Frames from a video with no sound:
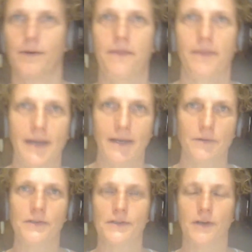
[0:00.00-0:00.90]
Well, thank
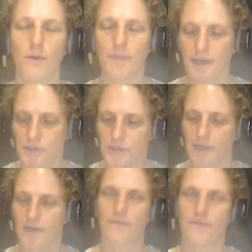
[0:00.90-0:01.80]
you so much,
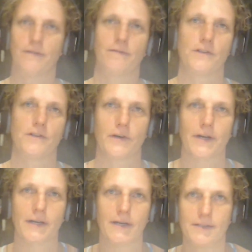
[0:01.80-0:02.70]
Jennifer, for
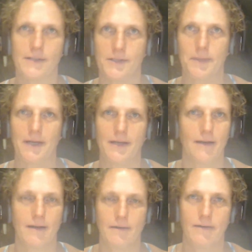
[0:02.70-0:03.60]
joining us. It's
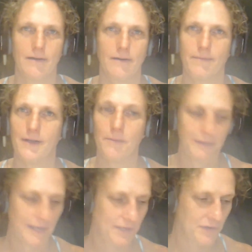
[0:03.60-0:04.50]
been a real
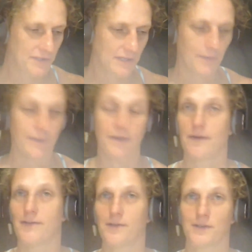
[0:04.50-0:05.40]
pleasure to talk with you, and
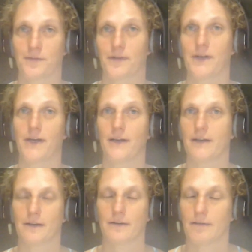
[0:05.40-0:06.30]
also just
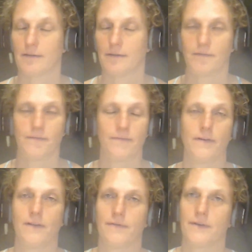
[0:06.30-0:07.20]
very,
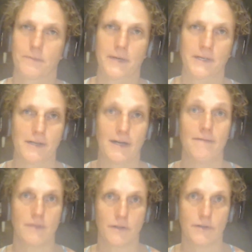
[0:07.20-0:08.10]
full of information.
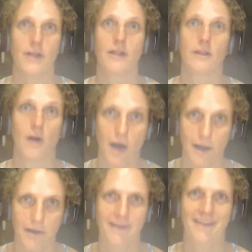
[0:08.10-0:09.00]
I've learned a
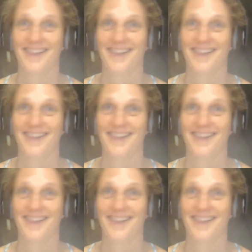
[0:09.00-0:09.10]
lot from the